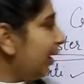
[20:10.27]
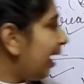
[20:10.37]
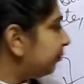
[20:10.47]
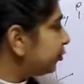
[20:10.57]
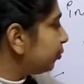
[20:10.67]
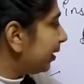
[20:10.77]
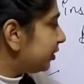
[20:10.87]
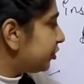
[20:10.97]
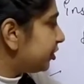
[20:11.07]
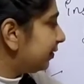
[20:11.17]
you have to
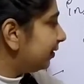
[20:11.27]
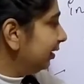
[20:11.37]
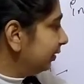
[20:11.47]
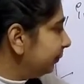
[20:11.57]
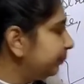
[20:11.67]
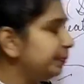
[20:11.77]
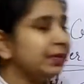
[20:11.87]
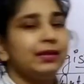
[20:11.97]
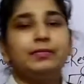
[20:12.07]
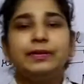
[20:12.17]
mention the
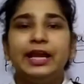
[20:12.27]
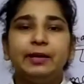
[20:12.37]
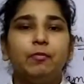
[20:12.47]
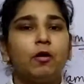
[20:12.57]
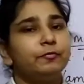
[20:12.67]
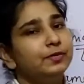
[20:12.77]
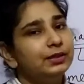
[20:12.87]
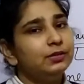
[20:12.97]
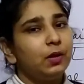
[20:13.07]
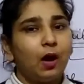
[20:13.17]
name of
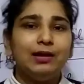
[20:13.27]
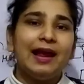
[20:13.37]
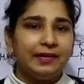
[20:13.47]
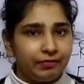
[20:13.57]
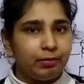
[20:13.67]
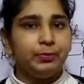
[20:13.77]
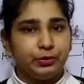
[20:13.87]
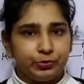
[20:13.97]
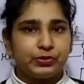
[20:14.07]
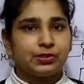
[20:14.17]
the all
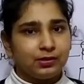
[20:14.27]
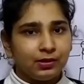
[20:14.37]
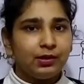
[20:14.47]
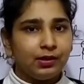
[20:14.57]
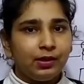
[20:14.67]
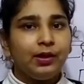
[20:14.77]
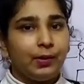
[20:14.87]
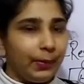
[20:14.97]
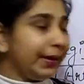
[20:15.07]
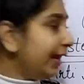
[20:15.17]
attributes.
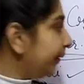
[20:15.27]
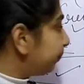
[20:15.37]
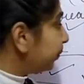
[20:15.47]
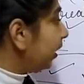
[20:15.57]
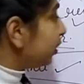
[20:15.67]
Okay,